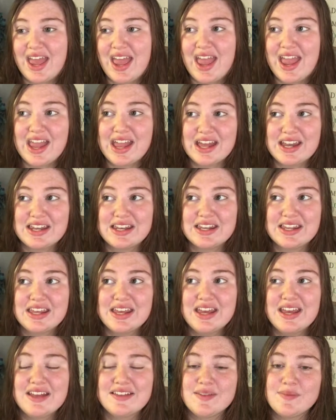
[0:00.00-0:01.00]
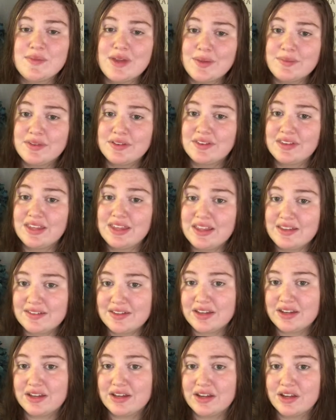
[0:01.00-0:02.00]
And sometimes it's easy
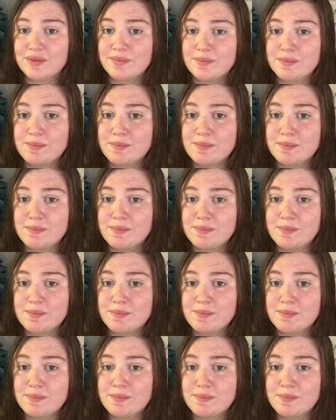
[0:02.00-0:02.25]
to